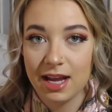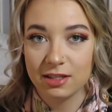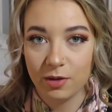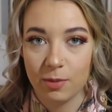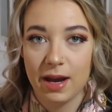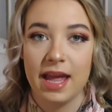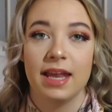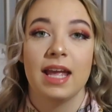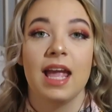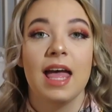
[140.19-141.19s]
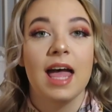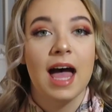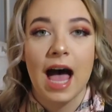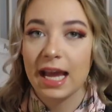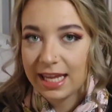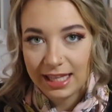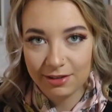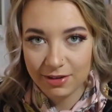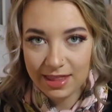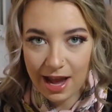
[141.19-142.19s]
I swear by it. I can't
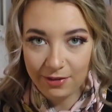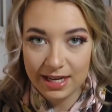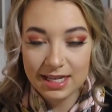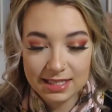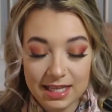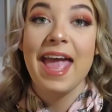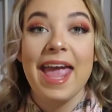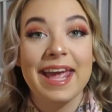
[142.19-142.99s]
live without it.